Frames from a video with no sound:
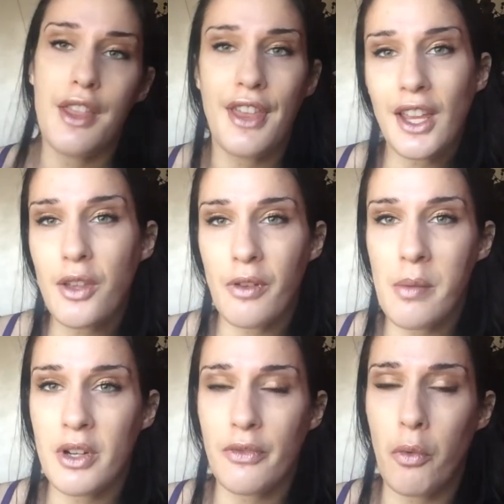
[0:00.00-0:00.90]
Thank you
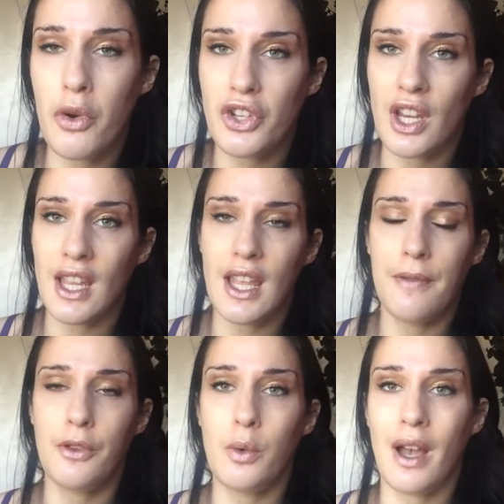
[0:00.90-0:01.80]
very much for watching.
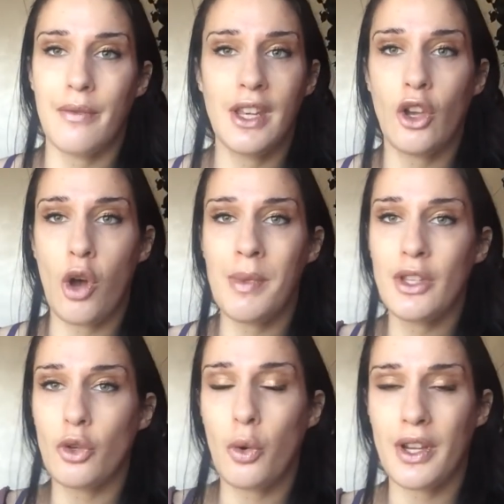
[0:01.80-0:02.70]
If you have any
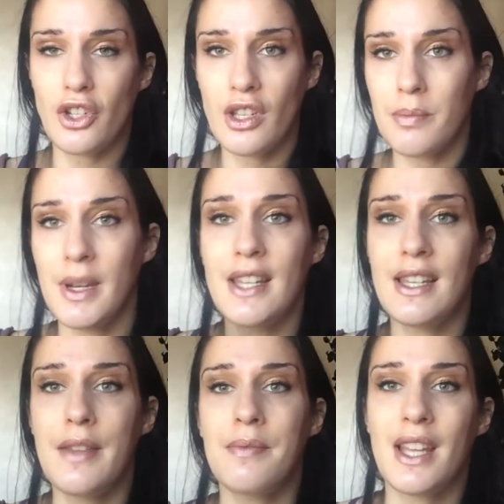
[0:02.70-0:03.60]
comments or questions, please
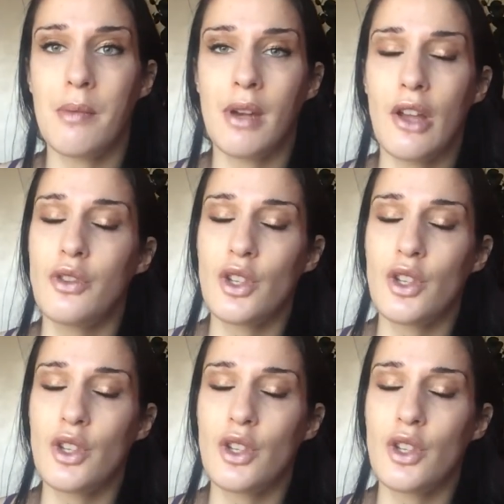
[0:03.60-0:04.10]
leave them down below.